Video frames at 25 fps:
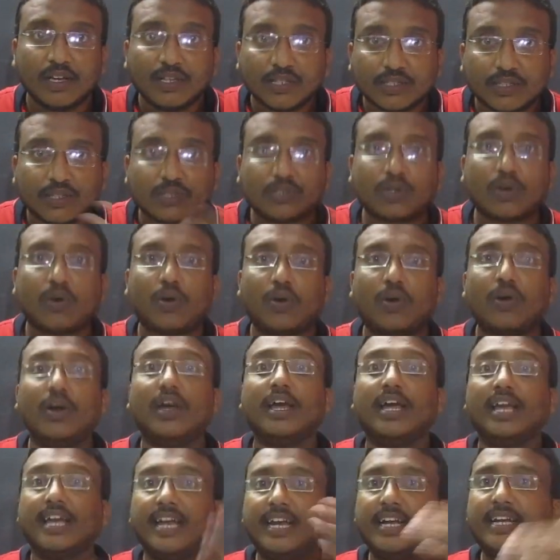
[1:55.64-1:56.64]
So
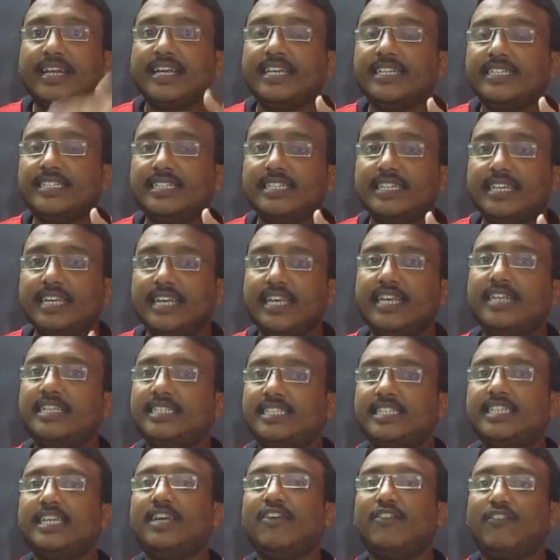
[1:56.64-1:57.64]
it is
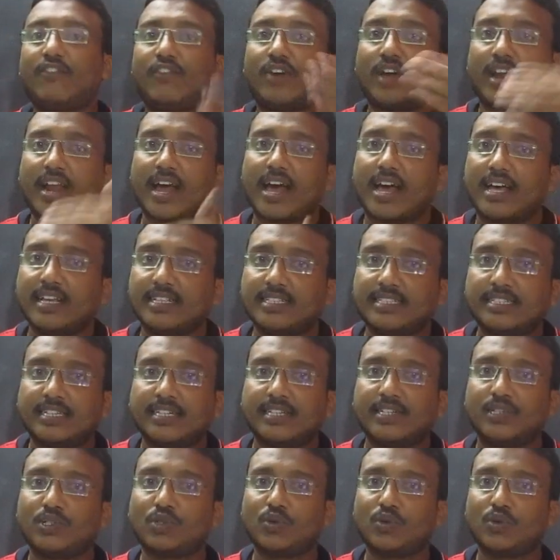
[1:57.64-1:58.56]
easy for us